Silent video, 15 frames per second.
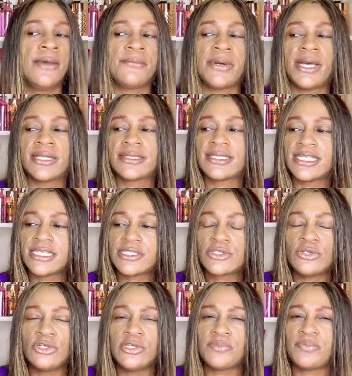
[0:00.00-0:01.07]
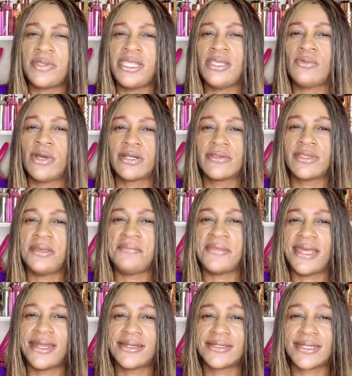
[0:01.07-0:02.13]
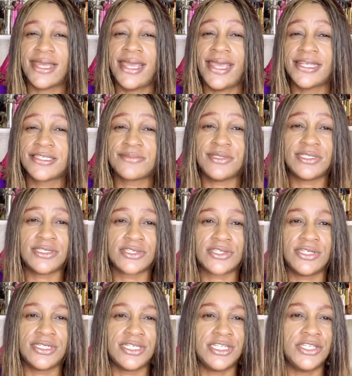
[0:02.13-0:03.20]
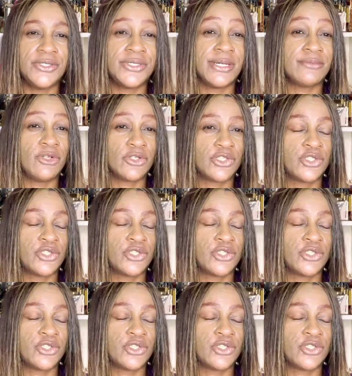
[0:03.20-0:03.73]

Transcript: but this could be one of them that has been discontinued. I'm not